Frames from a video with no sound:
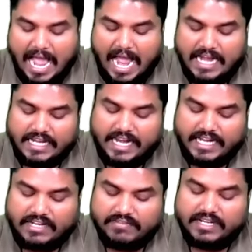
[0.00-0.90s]
and
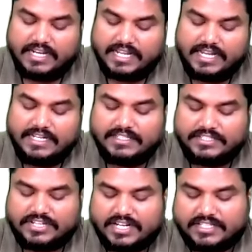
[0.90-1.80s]
it will
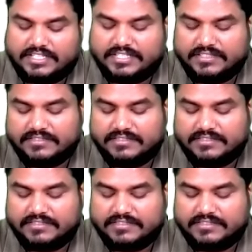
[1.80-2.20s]
instruct,